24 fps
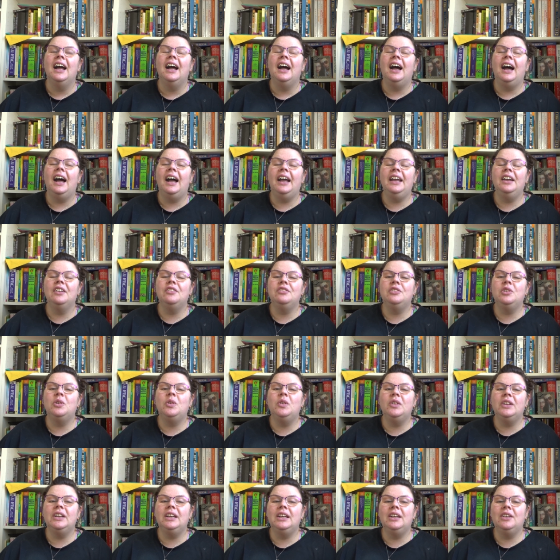I have
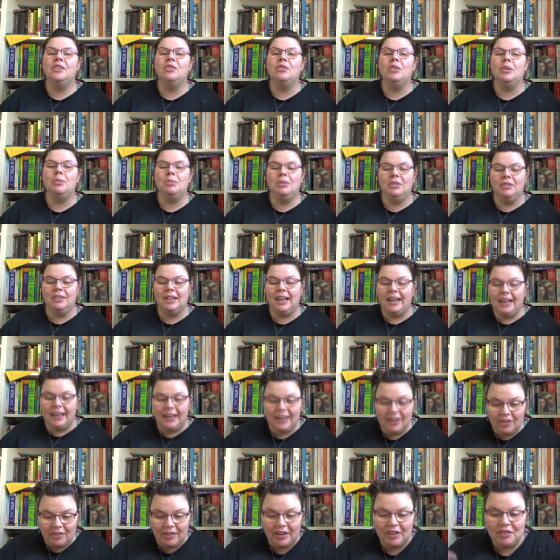totally ripped through that
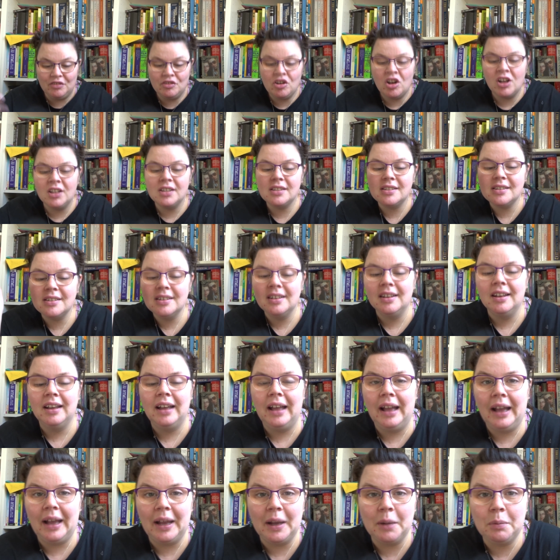at a rate of knots.
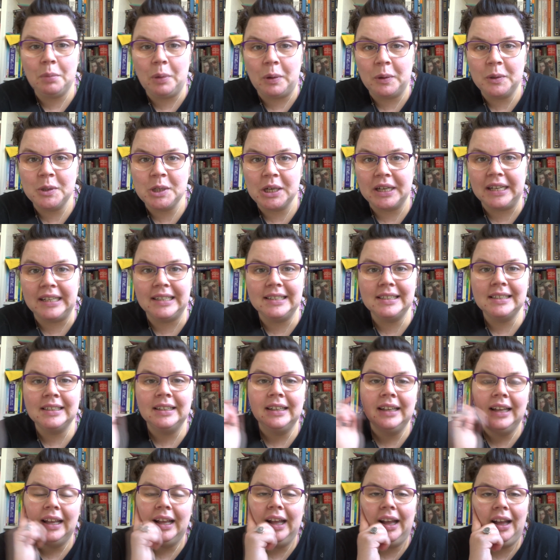I apologise.
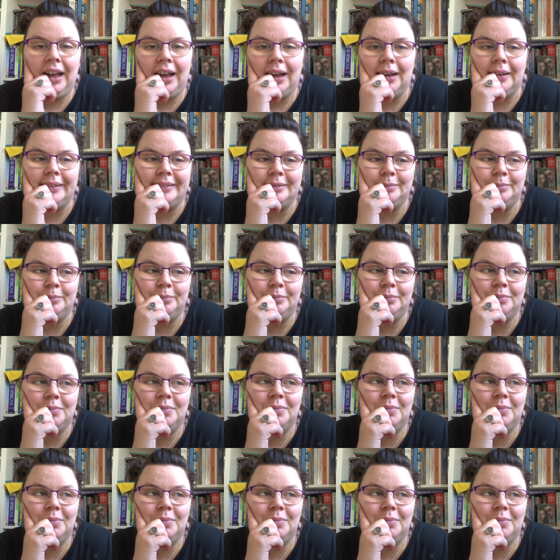I'm